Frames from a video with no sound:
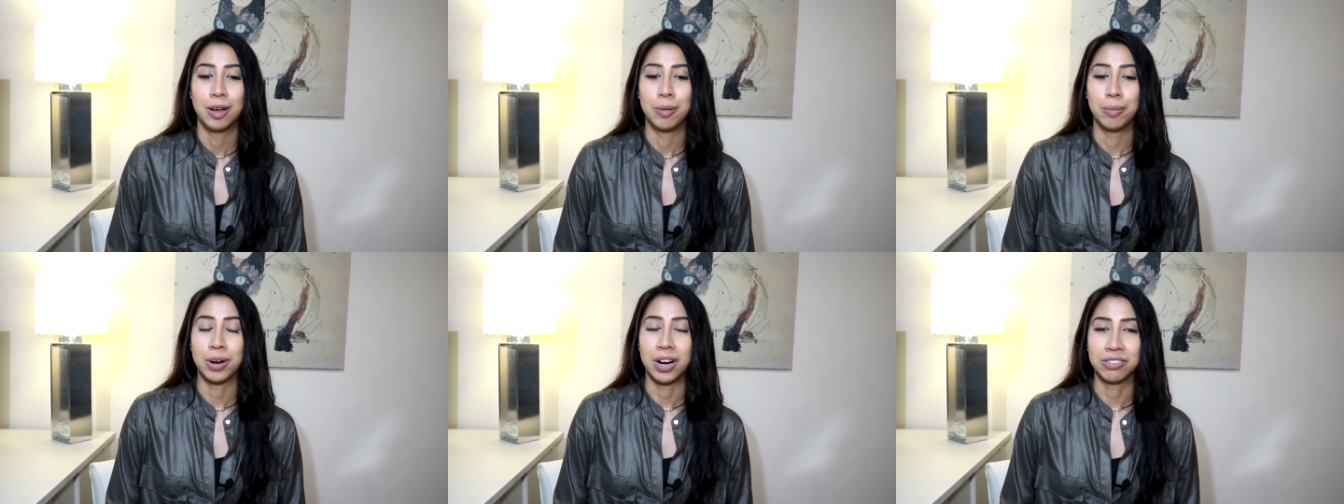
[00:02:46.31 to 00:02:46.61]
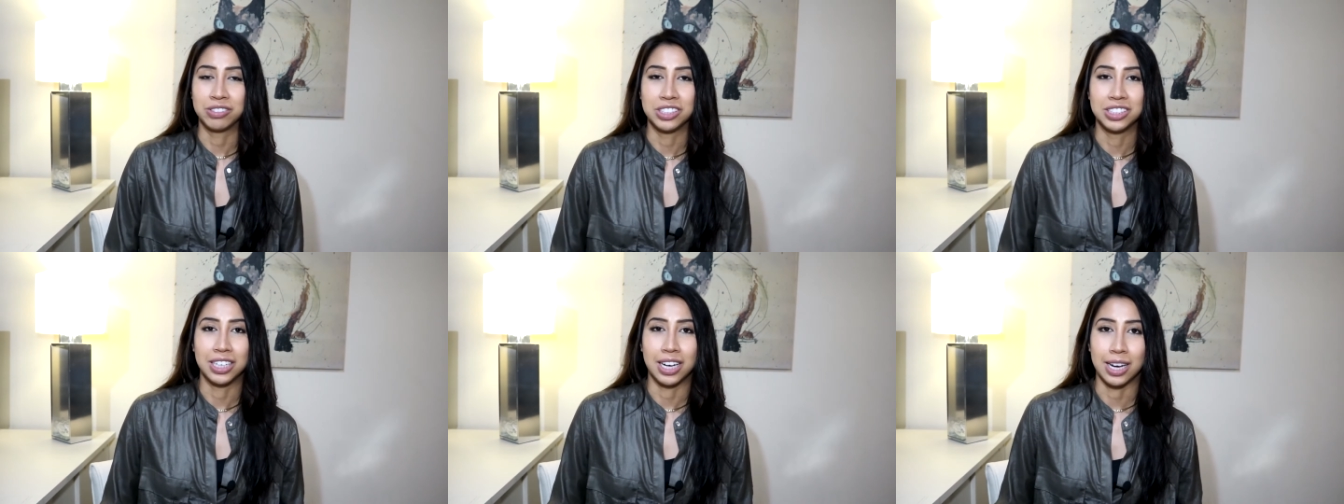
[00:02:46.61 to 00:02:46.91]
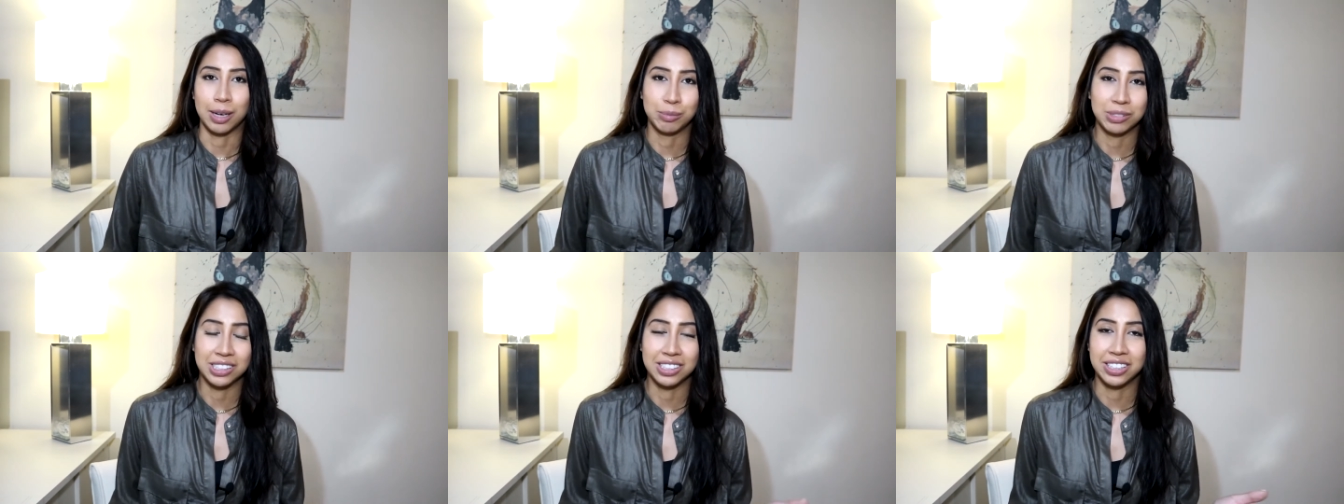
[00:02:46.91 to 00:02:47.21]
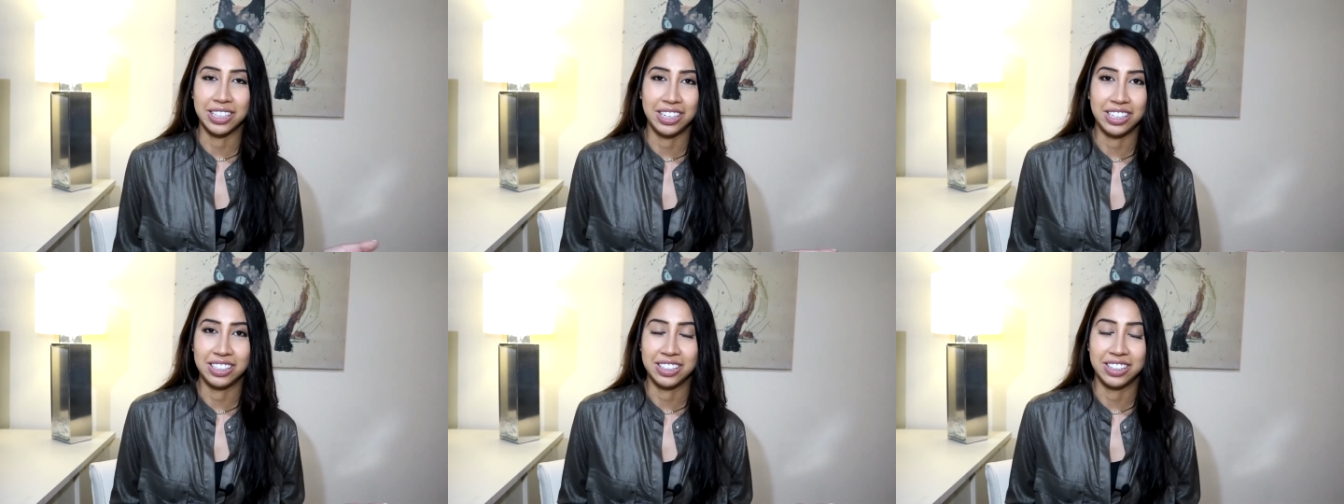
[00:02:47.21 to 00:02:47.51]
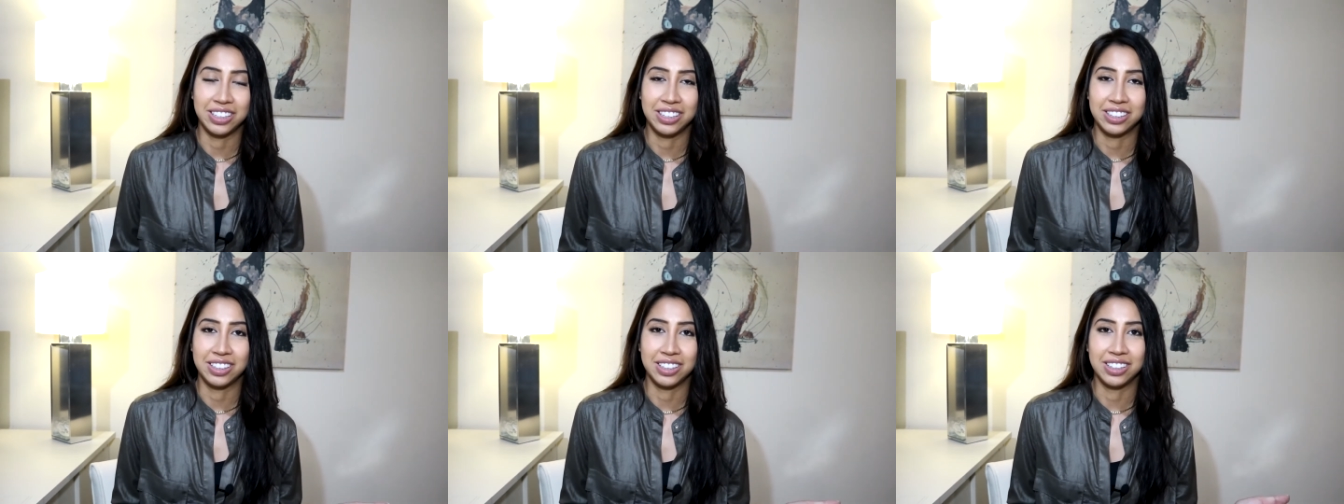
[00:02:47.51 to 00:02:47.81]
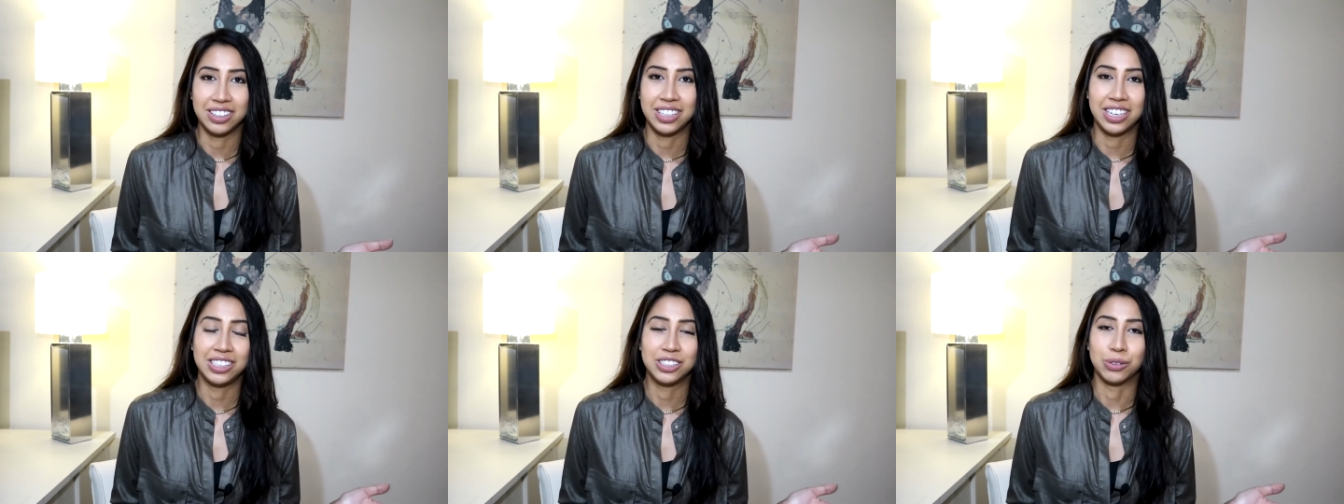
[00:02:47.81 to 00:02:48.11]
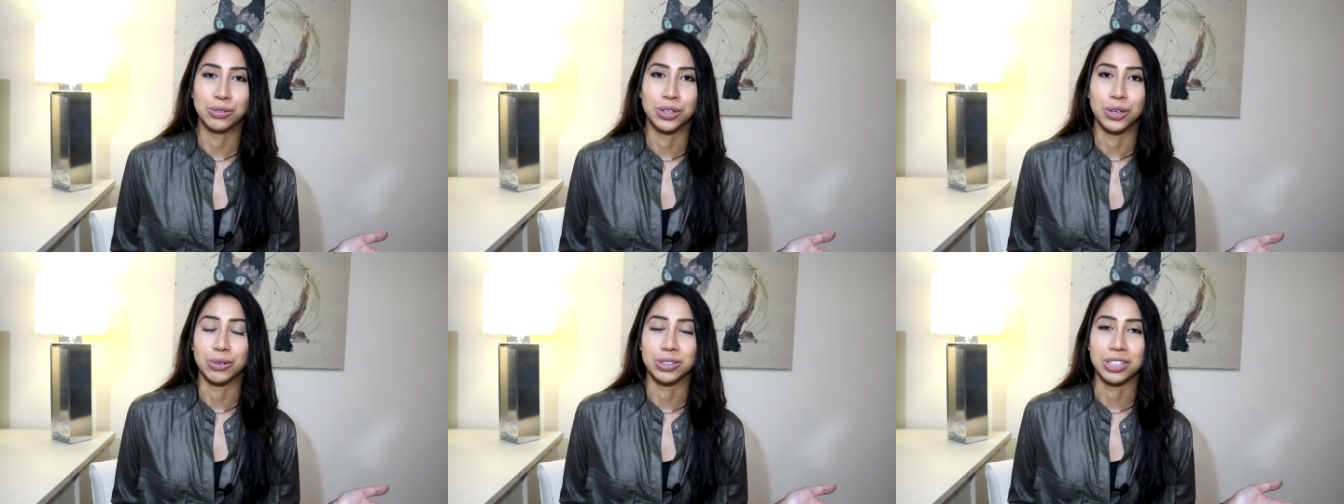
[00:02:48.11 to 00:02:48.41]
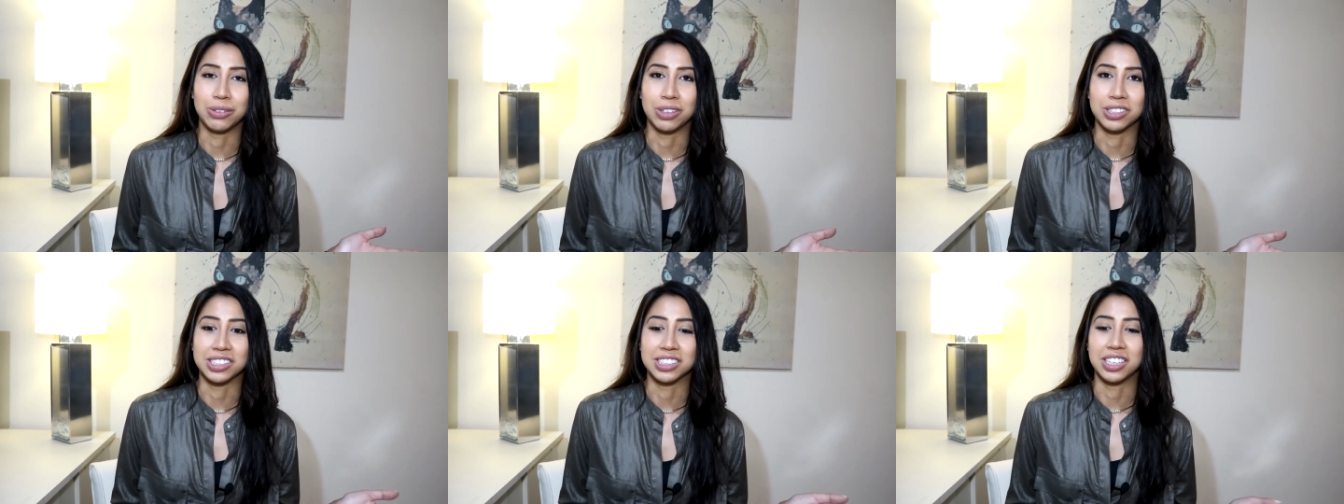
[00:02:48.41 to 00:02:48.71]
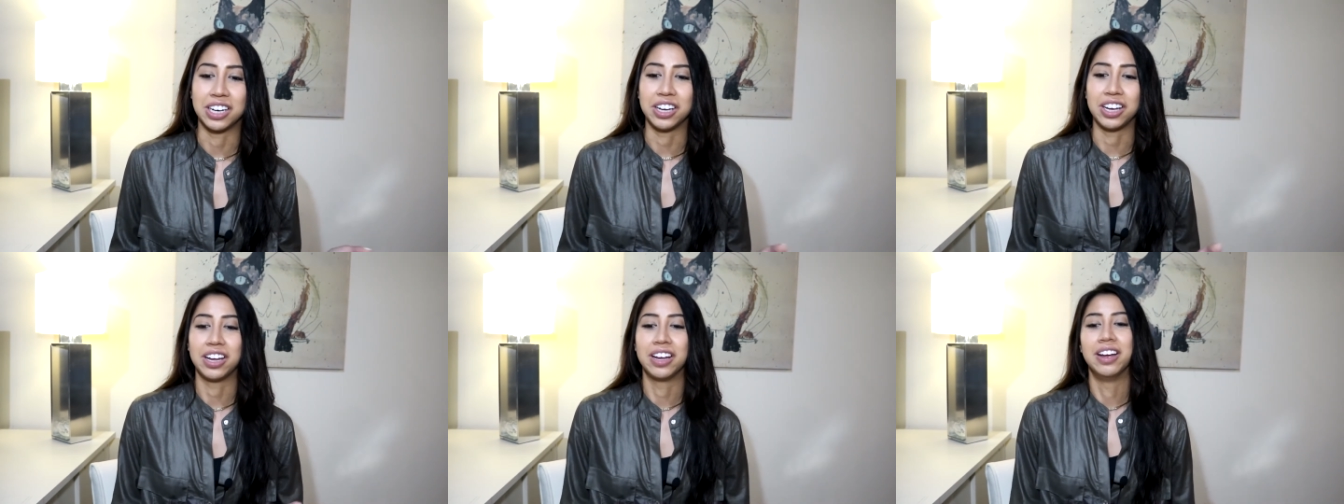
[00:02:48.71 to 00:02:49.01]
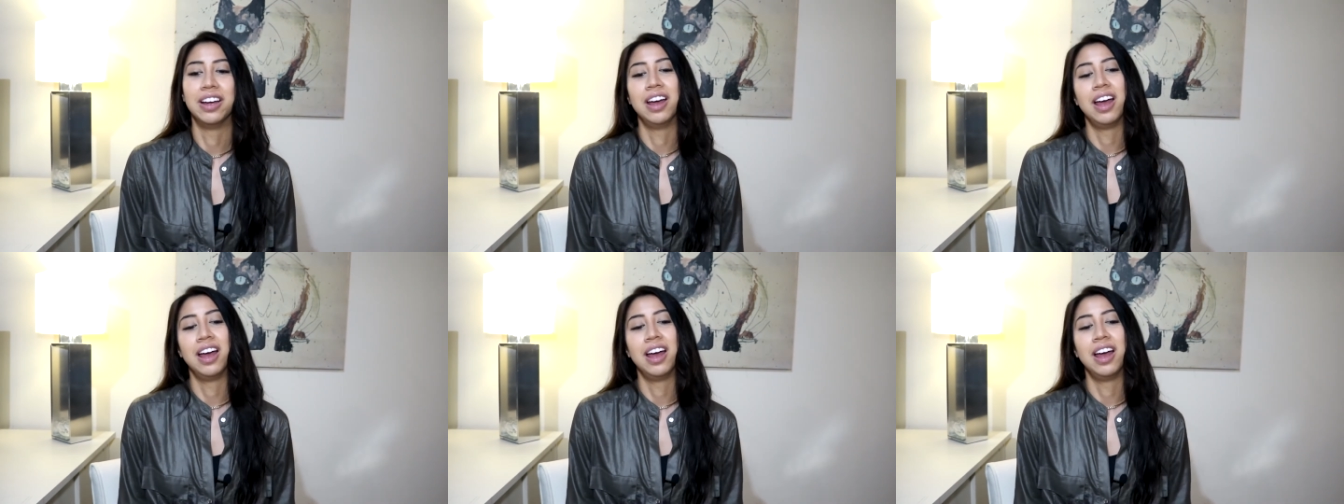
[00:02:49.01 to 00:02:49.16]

But oftentimes they don't know what they want to study.